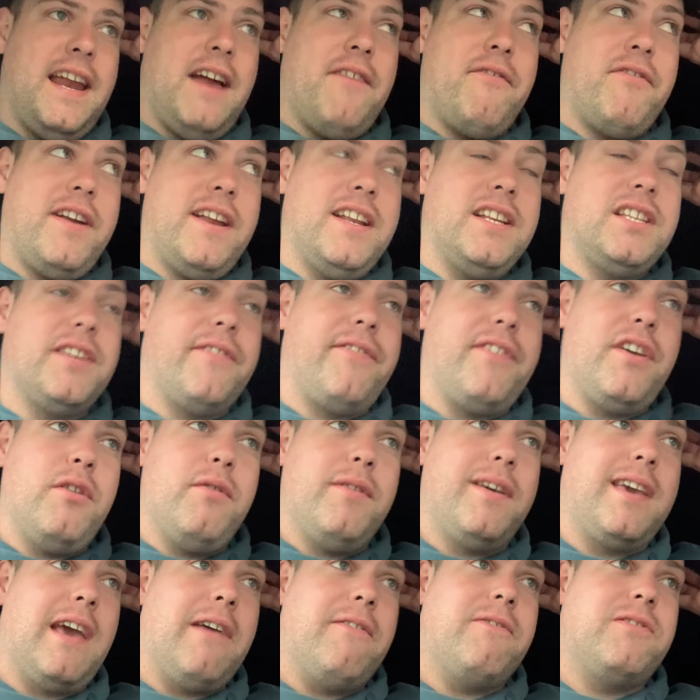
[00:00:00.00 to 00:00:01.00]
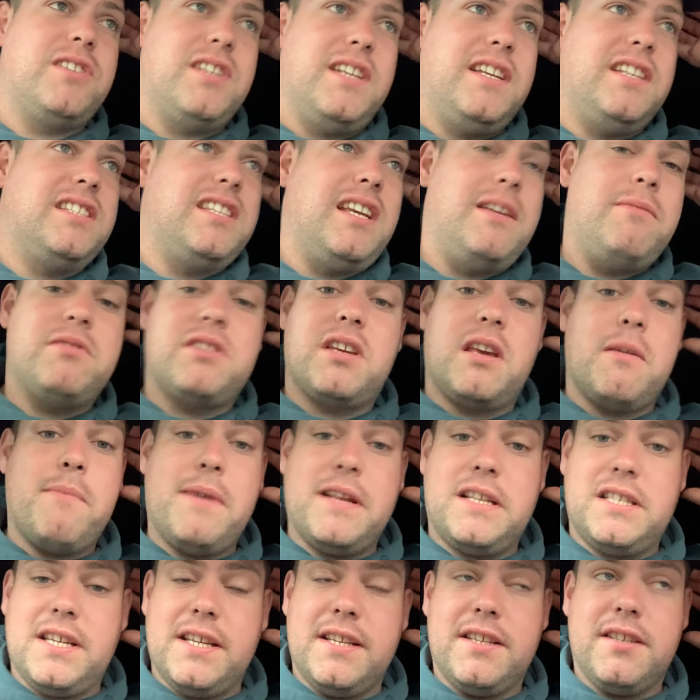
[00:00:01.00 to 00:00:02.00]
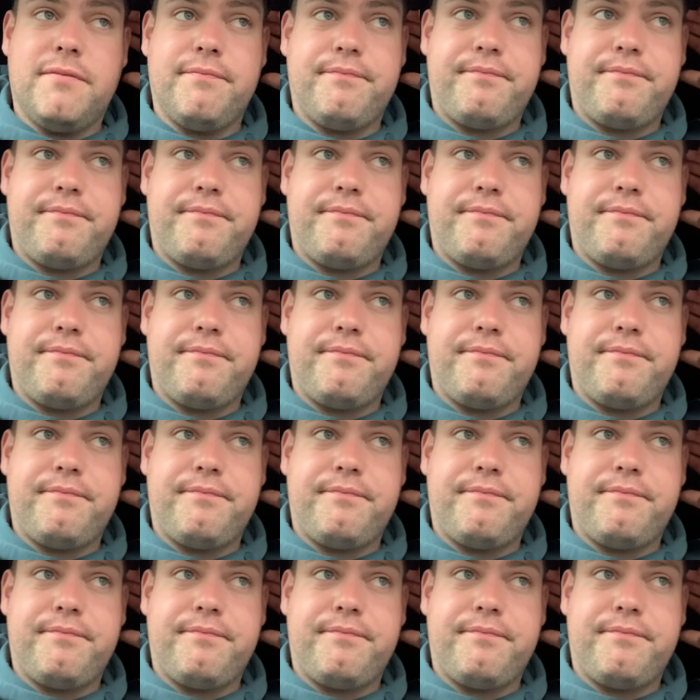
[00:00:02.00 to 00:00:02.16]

every interview he gives, he seems committed.